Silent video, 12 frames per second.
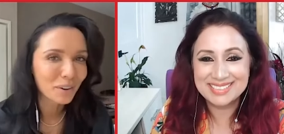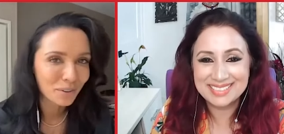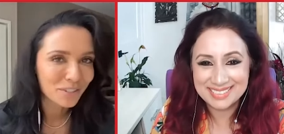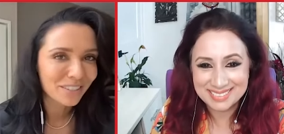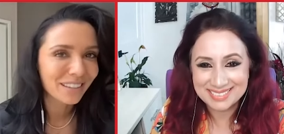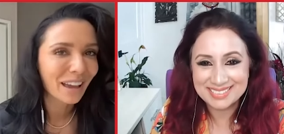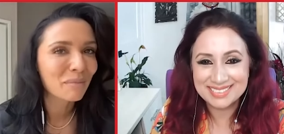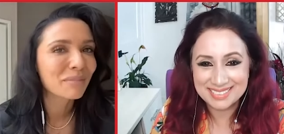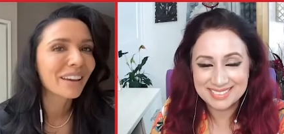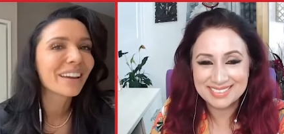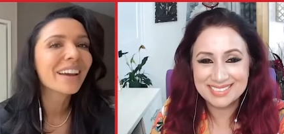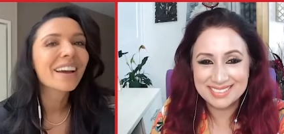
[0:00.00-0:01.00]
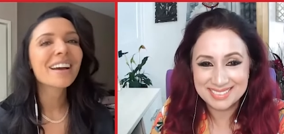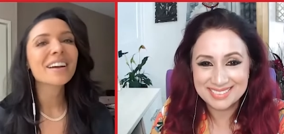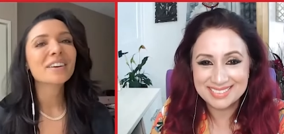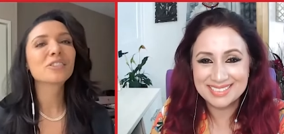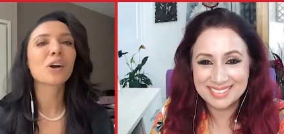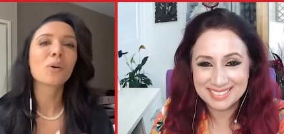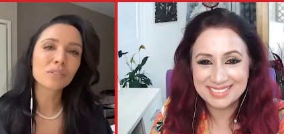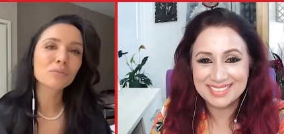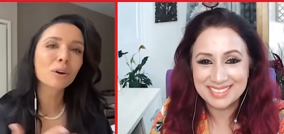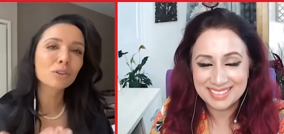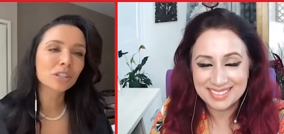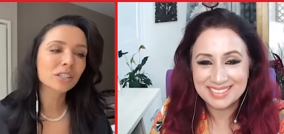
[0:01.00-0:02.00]
Speaker 1: coaches can be. So
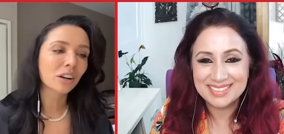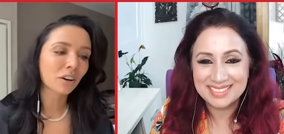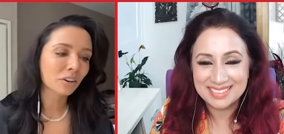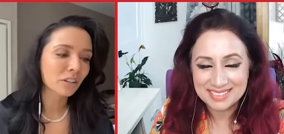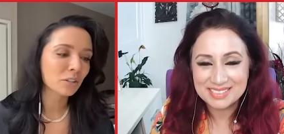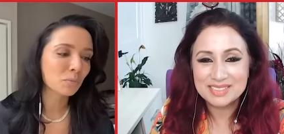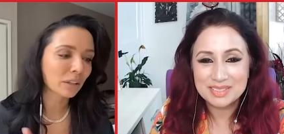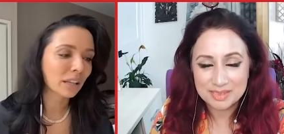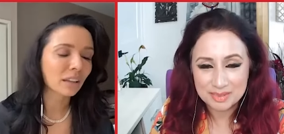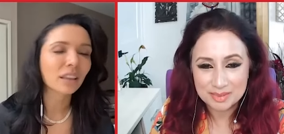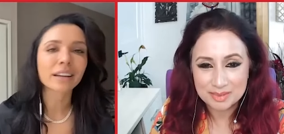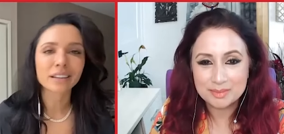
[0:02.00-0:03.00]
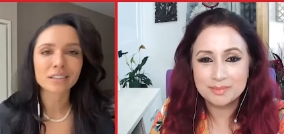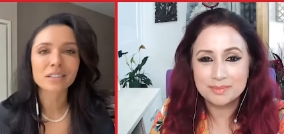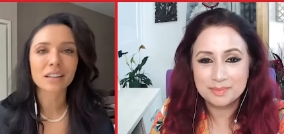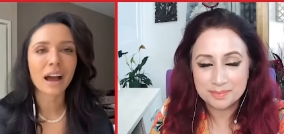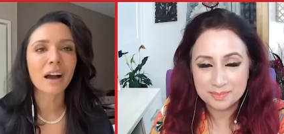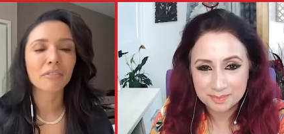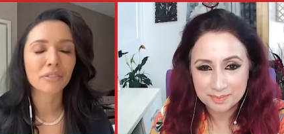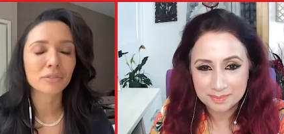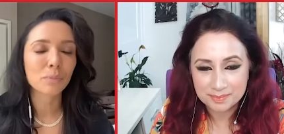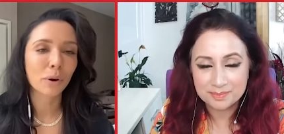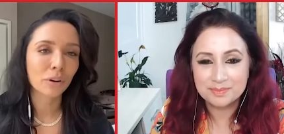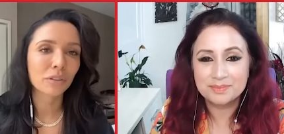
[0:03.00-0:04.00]
Roshni Tucker does bring that lightness to the half
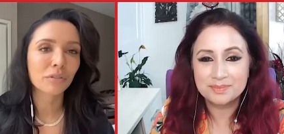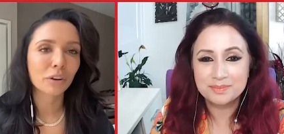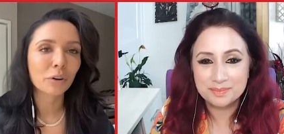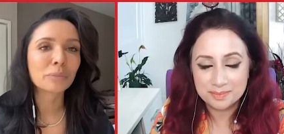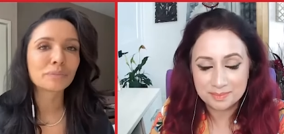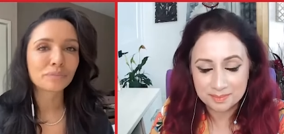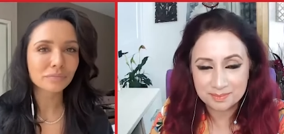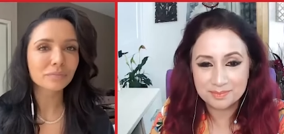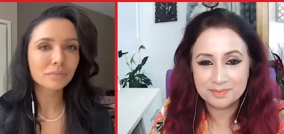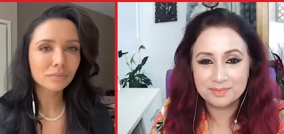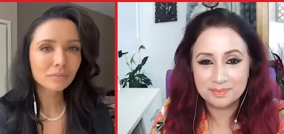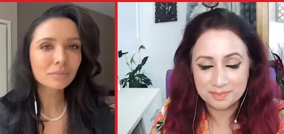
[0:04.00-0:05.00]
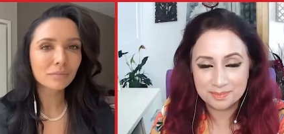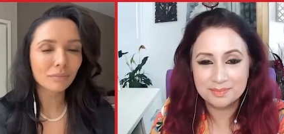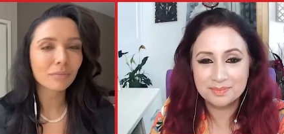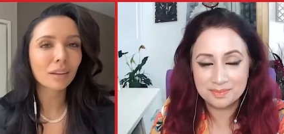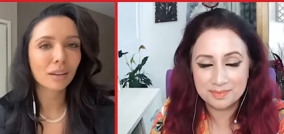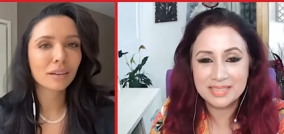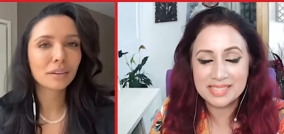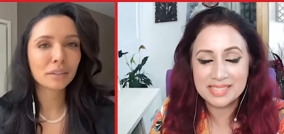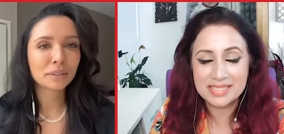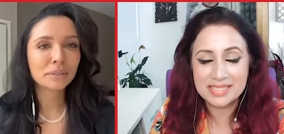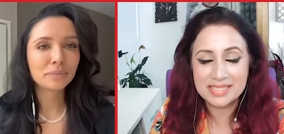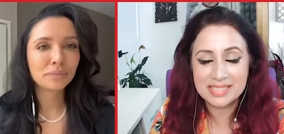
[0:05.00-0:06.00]
Speaker 2: part of the film. Mm-hmm. mm-hmm. And it's
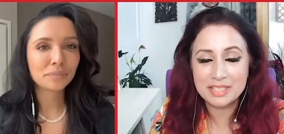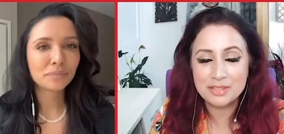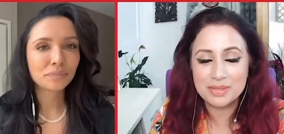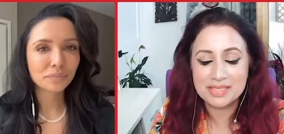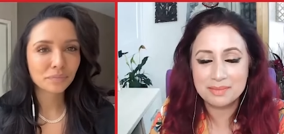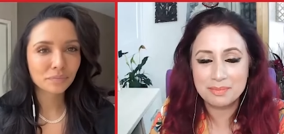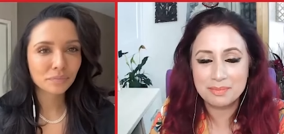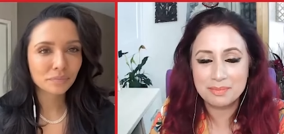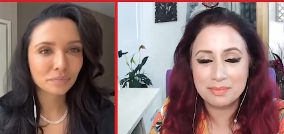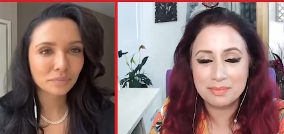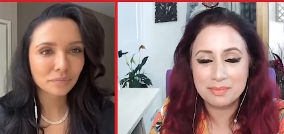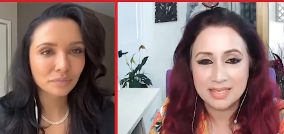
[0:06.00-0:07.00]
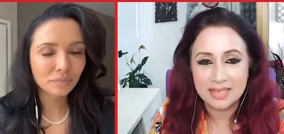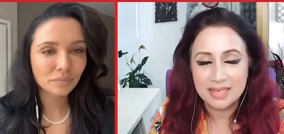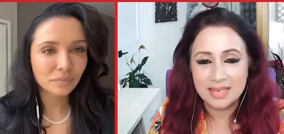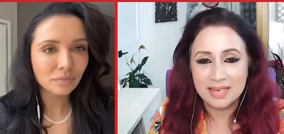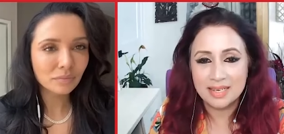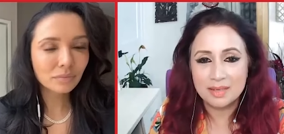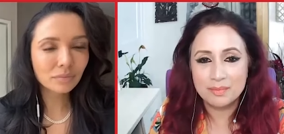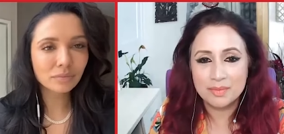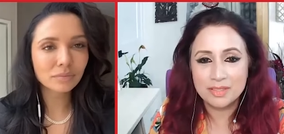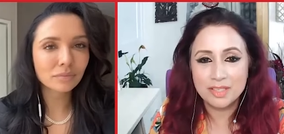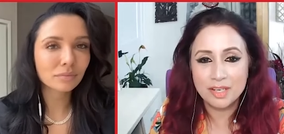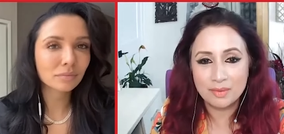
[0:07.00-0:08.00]
interesting because, um,
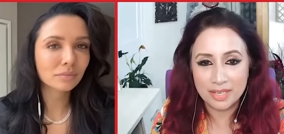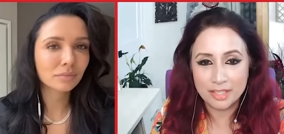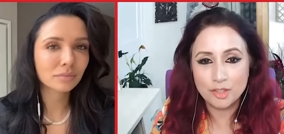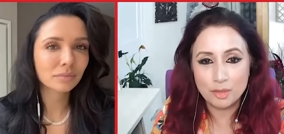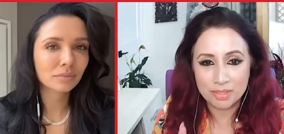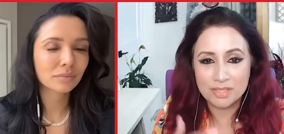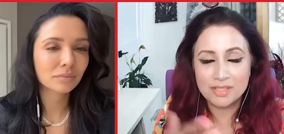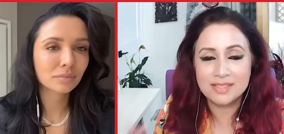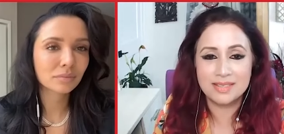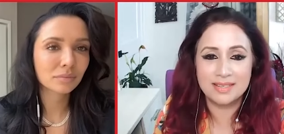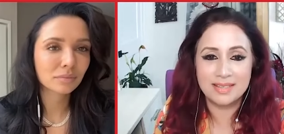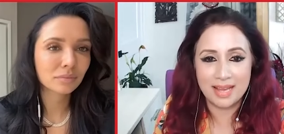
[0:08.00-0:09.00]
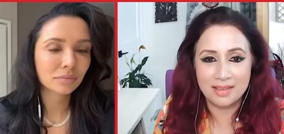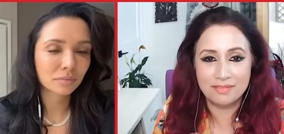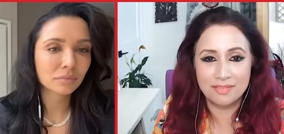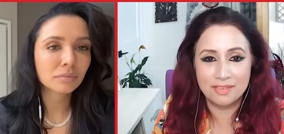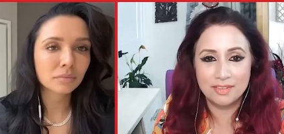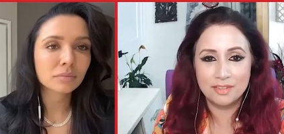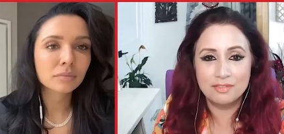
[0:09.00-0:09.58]
you know, in your personal life, you